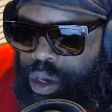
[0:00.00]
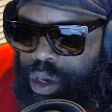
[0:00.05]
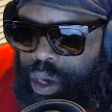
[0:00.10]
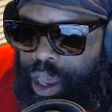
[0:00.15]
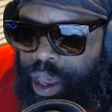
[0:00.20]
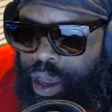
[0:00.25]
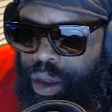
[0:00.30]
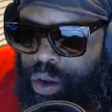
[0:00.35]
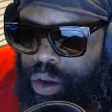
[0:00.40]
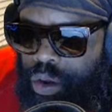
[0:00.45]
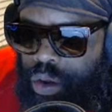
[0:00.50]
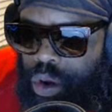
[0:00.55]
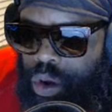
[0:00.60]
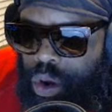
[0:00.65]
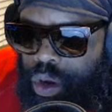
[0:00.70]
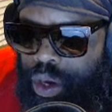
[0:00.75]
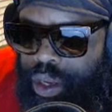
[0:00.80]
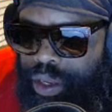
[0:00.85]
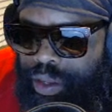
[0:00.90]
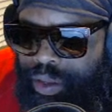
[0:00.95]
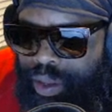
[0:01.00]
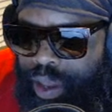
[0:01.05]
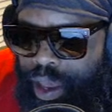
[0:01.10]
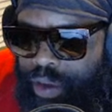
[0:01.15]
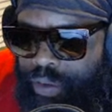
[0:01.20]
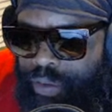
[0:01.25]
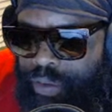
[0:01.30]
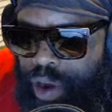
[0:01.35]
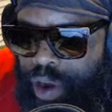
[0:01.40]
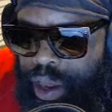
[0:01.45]
now on the
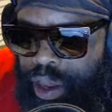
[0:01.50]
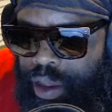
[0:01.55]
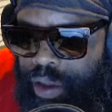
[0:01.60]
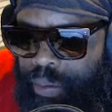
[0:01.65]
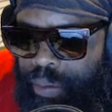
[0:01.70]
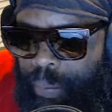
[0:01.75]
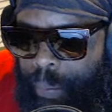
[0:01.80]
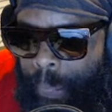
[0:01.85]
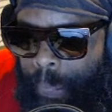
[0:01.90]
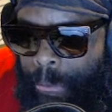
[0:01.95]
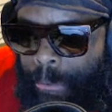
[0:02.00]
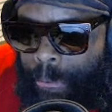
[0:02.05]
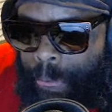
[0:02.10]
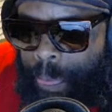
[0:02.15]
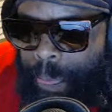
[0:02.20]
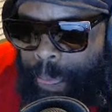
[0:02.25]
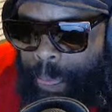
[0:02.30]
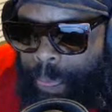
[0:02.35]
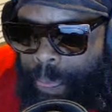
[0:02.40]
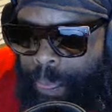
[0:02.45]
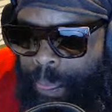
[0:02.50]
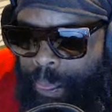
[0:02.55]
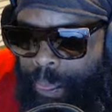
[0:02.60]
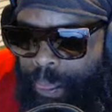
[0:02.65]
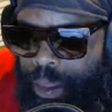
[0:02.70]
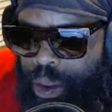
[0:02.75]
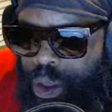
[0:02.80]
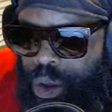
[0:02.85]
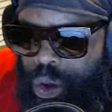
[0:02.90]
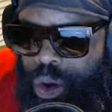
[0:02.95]
10th, right?
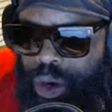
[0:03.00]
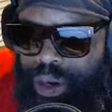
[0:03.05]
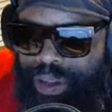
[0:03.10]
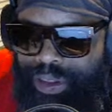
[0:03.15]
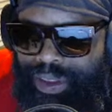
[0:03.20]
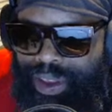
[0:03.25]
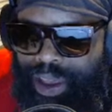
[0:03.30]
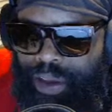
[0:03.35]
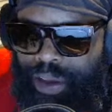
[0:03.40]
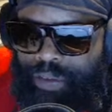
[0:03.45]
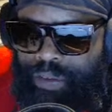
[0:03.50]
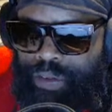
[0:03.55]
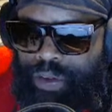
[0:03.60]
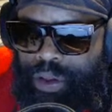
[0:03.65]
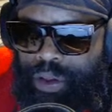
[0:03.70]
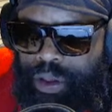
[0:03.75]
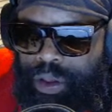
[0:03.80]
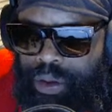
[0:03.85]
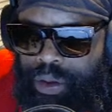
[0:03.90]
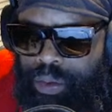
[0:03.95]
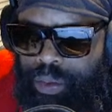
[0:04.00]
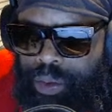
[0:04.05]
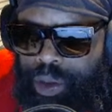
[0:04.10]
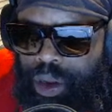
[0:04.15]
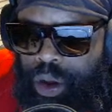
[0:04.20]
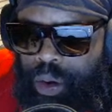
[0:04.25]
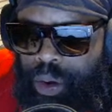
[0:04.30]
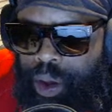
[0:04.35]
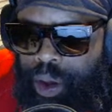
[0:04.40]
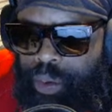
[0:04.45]
On the 10th, we
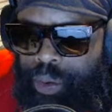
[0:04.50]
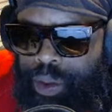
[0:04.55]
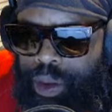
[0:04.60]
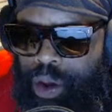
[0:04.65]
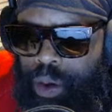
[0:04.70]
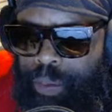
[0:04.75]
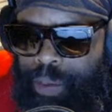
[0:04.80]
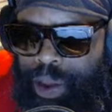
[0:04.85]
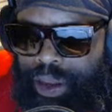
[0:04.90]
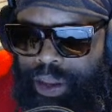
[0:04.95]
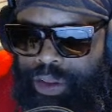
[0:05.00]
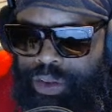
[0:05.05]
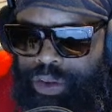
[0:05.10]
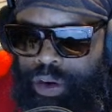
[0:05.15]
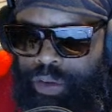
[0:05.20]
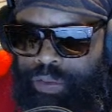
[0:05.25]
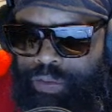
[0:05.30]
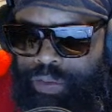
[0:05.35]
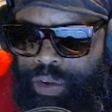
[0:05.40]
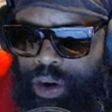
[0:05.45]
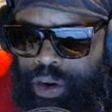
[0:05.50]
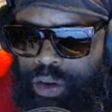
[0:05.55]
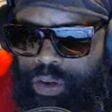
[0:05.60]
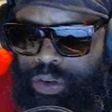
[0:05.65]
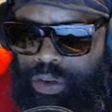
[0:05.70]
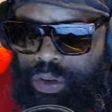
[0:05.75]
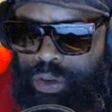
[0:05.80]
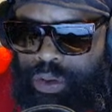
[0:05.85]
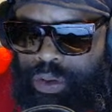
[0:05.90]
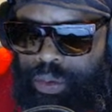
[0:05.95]
know about this on the
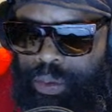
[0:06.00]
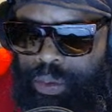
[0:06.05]
1st.